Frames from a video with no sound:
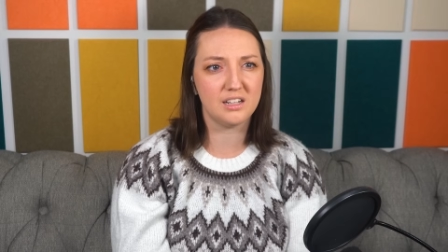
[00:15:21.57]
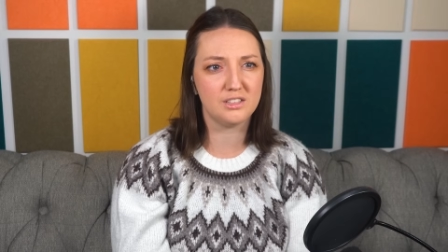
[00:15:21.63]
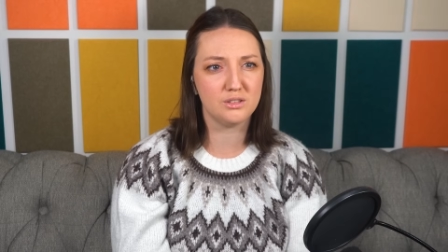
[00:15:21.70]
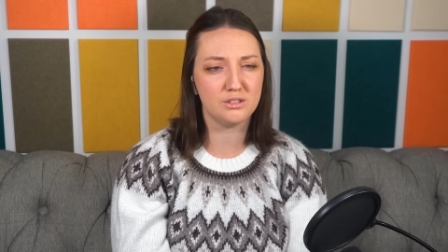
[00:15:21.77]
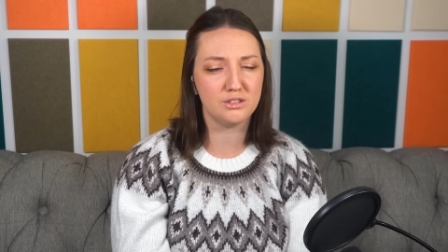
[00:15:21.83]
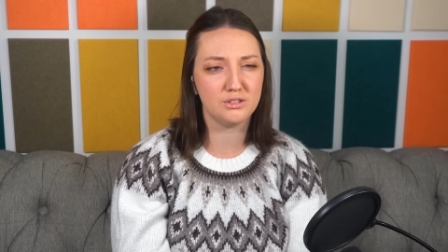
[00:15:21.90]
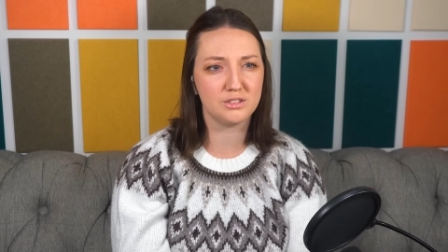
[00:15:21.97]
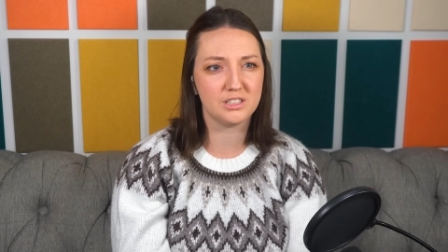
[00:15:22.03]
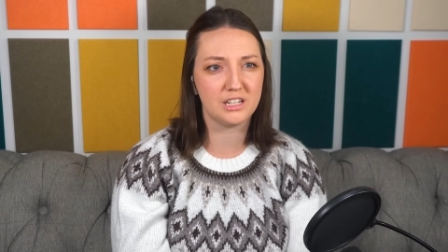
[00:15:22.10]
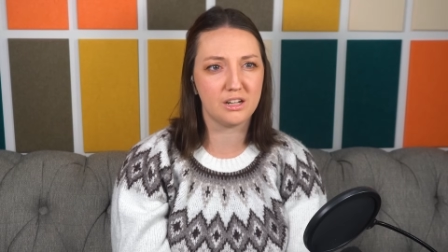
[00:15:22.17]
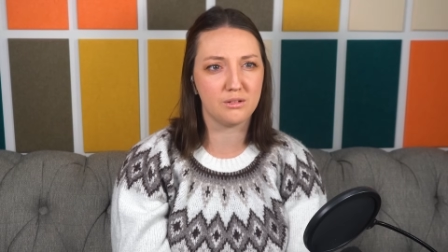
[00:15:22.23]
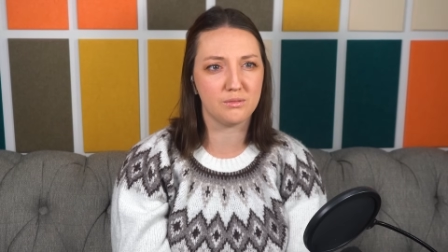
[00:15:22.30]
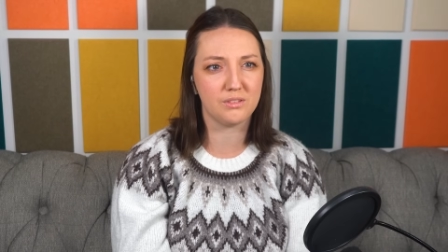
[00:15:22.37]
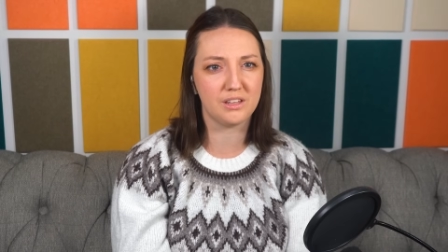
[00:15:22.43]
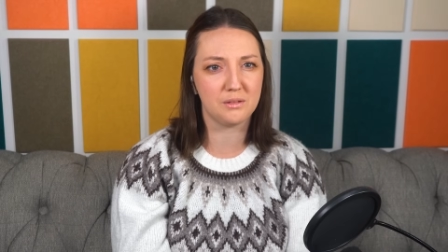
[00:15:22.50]
I don't understand
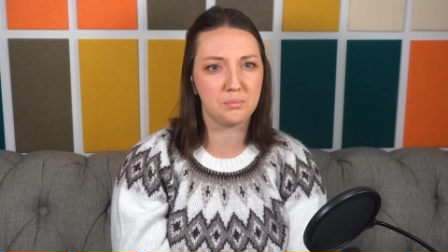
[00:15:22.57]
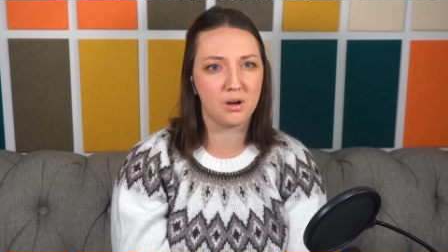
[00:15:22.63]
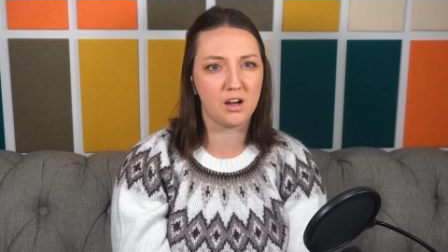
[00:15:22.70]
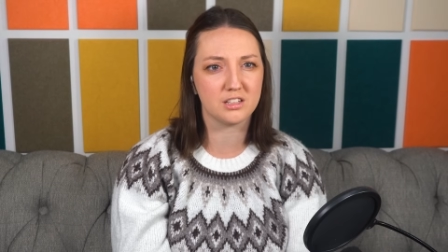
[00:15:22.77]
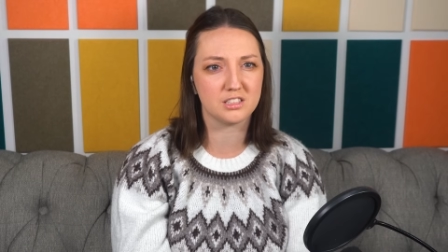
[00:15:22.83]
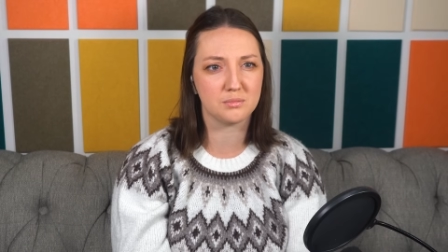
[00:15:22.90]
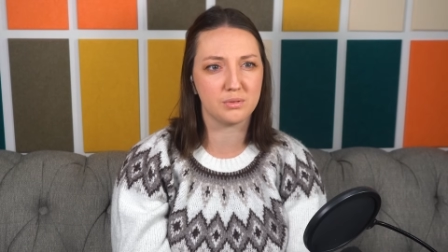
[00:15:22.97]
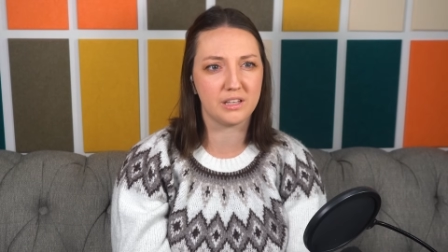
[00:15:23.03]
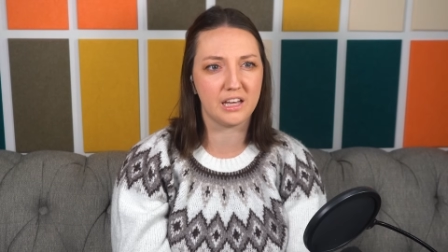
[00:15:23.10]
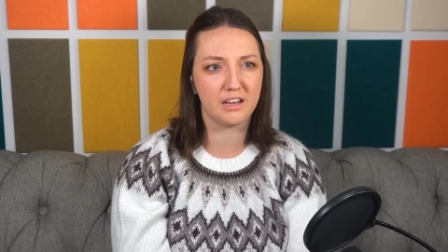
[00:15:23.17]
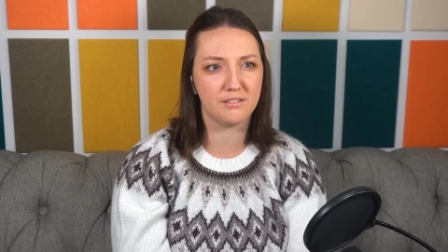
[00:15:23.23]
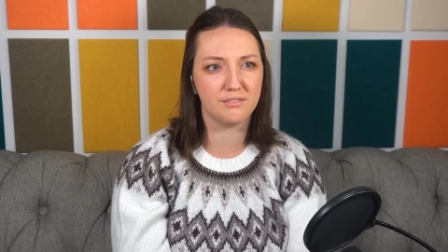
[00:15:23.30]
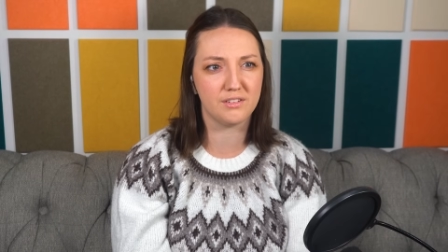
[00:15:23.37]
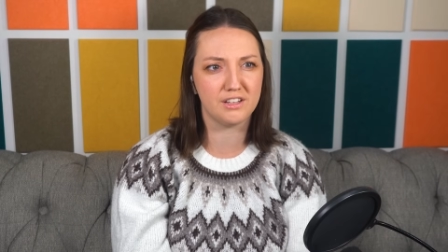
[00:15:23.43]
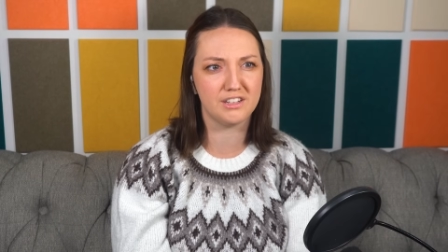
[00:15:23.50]
how they possibly
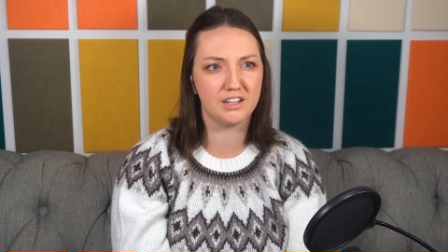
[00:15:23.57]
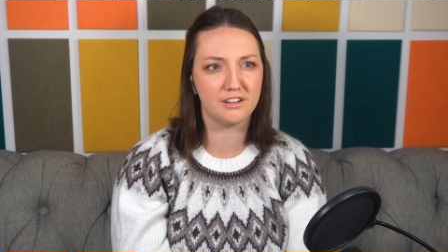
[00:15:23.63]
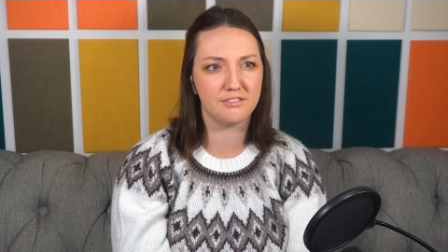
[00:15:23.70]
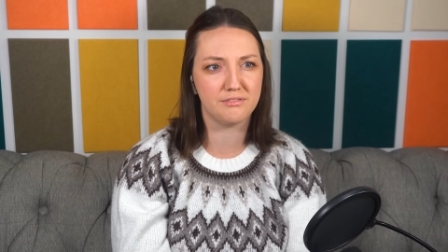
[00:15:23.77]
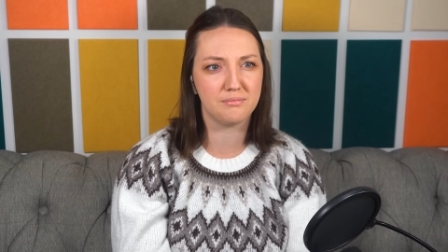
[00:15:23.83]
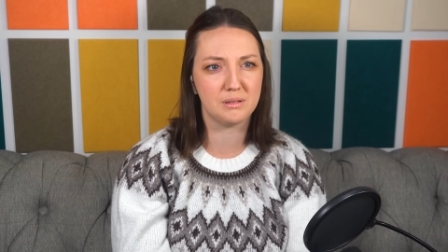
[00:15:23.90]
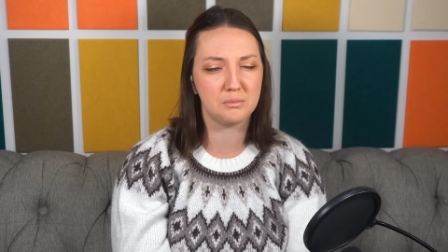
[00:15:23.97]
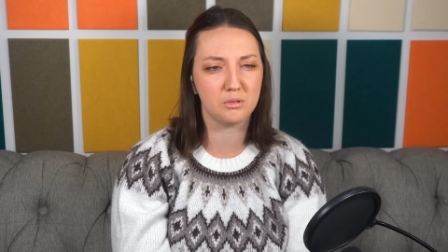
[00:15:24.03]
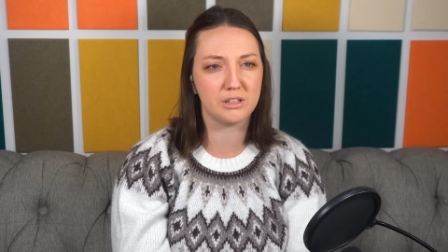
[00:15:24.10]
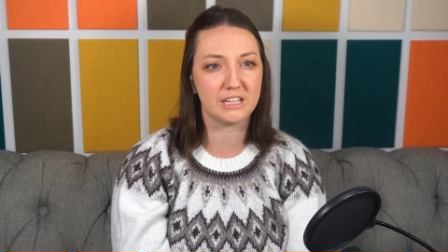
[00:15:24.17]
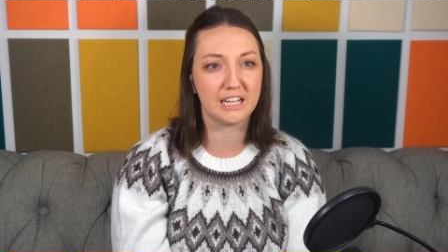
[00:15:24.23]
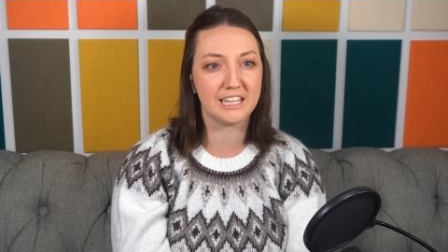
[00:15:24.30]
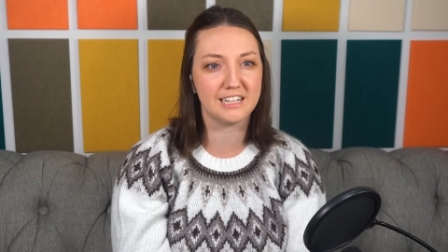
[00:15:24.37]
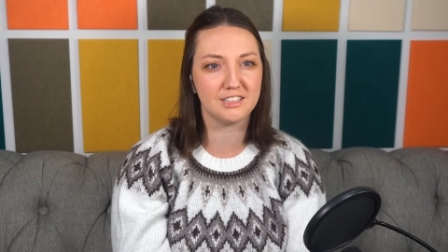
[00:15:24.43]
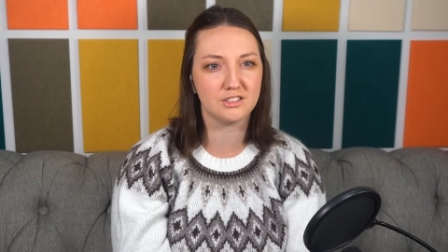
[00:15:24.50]
have enough people. Like,
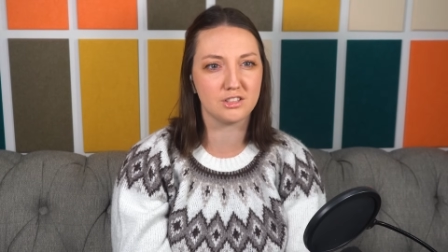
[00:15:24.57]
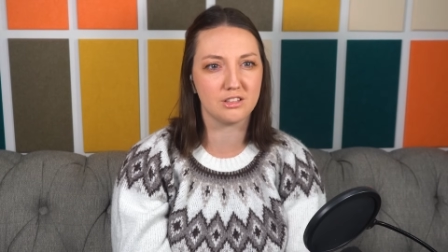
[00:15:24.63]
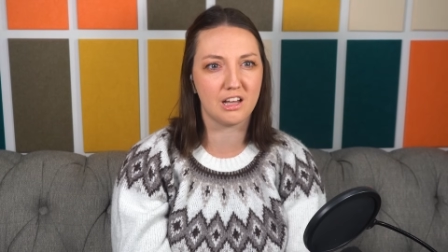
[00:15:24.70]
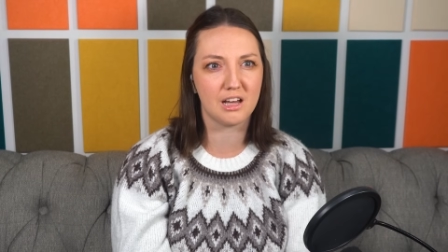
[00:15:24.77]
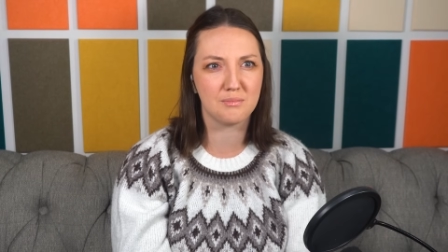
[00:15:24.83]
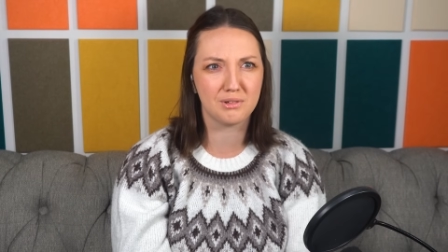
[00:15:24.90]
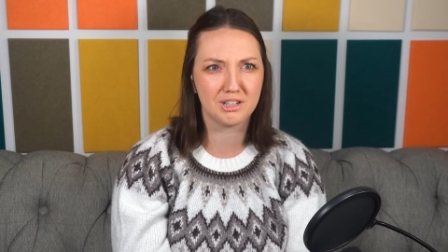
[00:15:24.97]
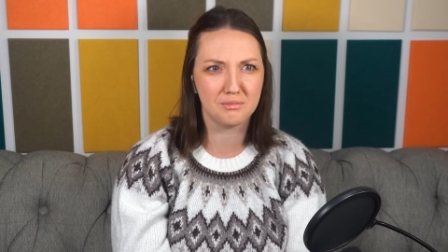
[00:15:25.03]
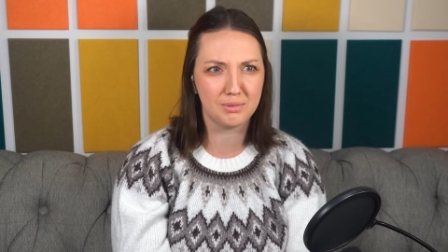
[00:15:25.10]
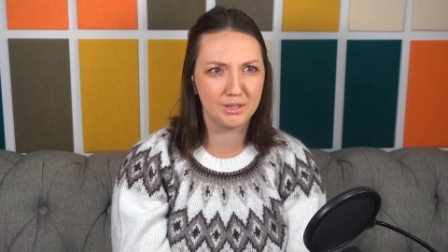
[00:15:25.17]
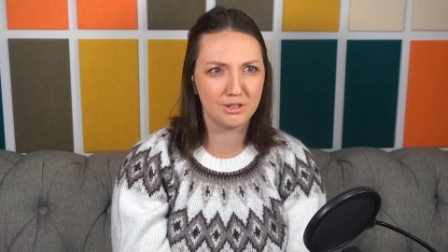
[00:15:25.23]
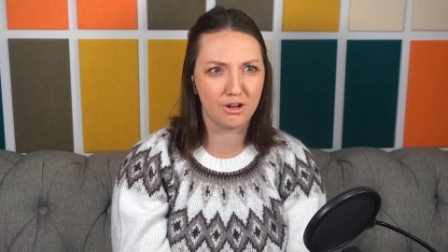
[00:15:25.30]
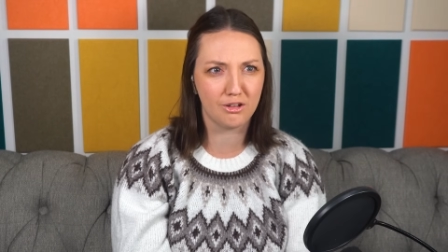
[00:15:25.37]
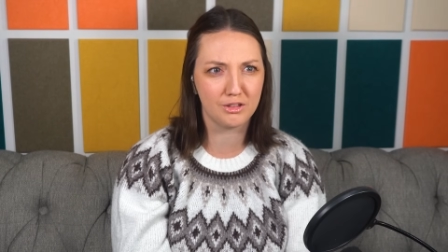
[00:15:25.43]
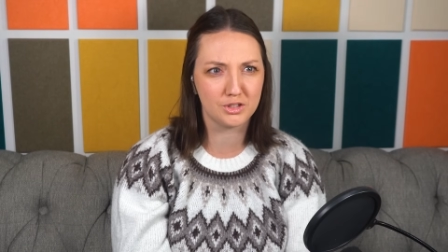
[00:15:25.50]
I get it's a lot, but compared
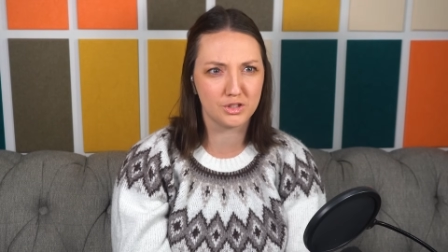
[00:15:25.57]
to all the